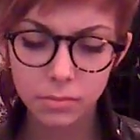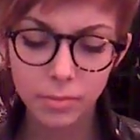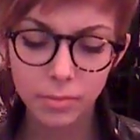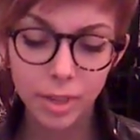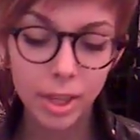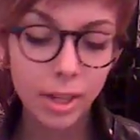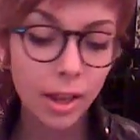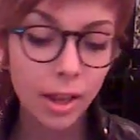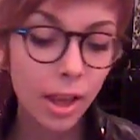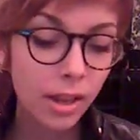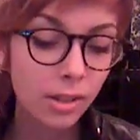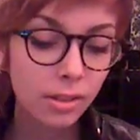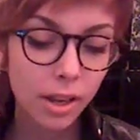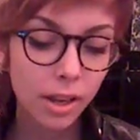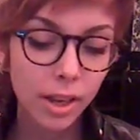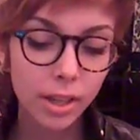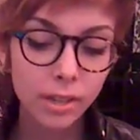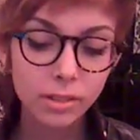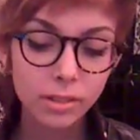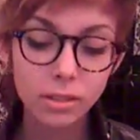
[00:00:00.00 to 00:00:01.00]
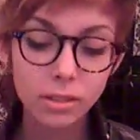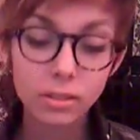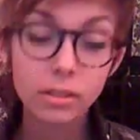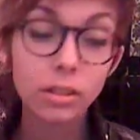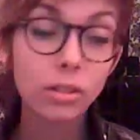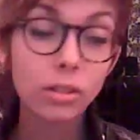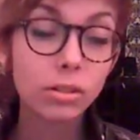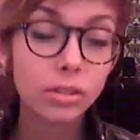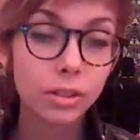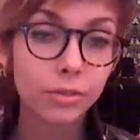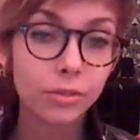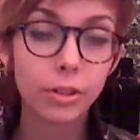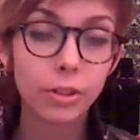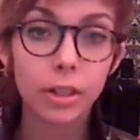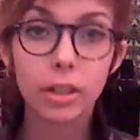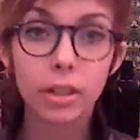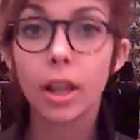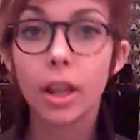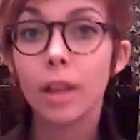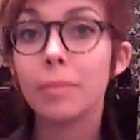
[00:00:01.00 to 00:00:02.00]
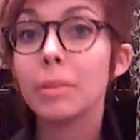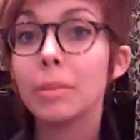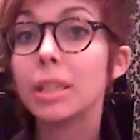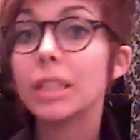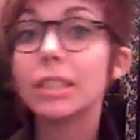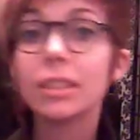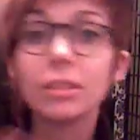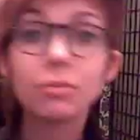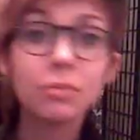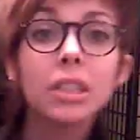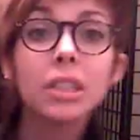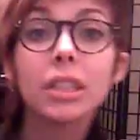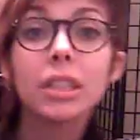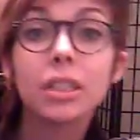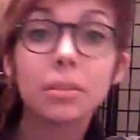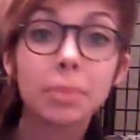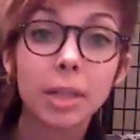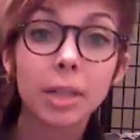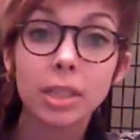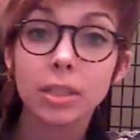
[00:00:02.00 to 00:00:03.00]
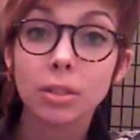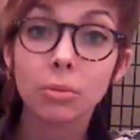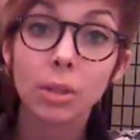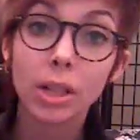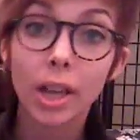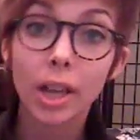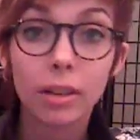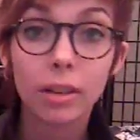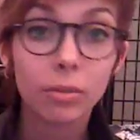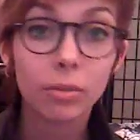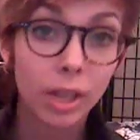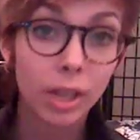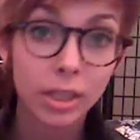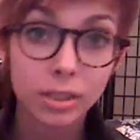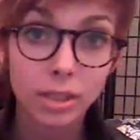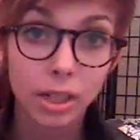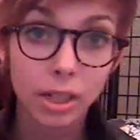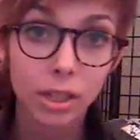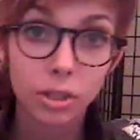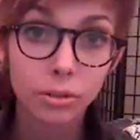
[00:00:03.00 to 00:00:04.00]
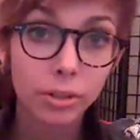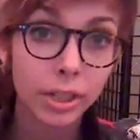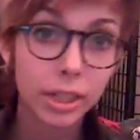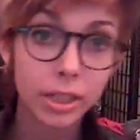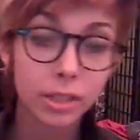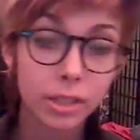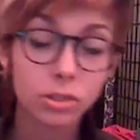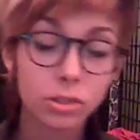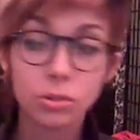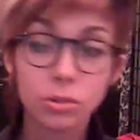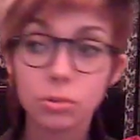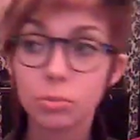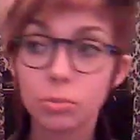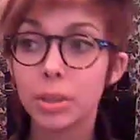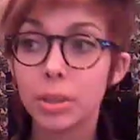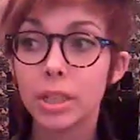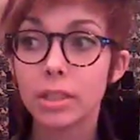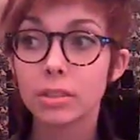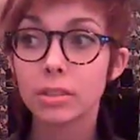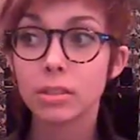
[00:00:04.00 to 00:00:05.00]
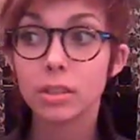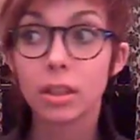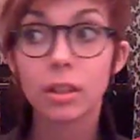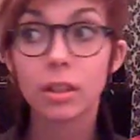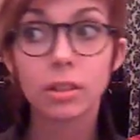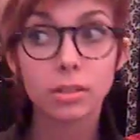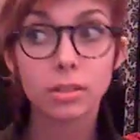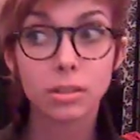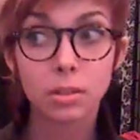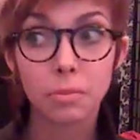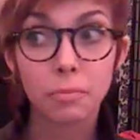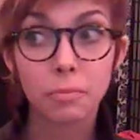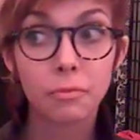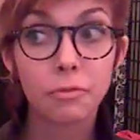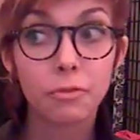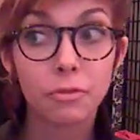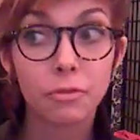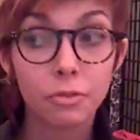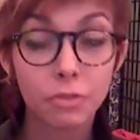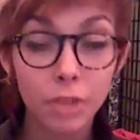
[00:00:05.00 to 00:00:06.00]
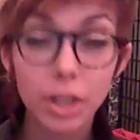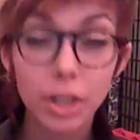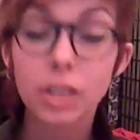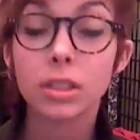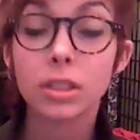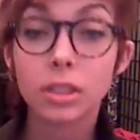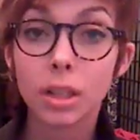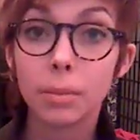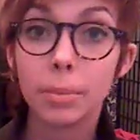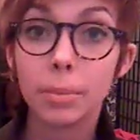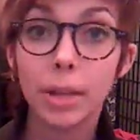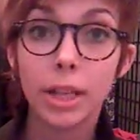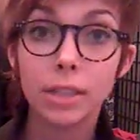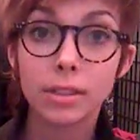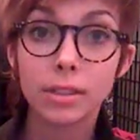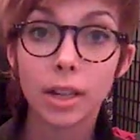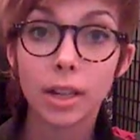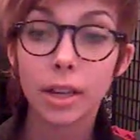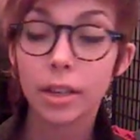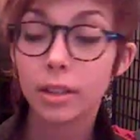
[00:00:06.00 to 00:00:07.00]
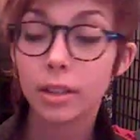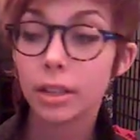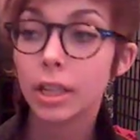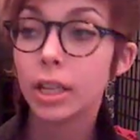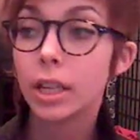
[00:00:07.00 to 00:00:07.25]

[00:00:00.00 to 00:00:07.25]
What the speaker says: In hentai, it's a little different. I mean, it really depends on what kind of hentai you get into, because there's some fucked up hentai.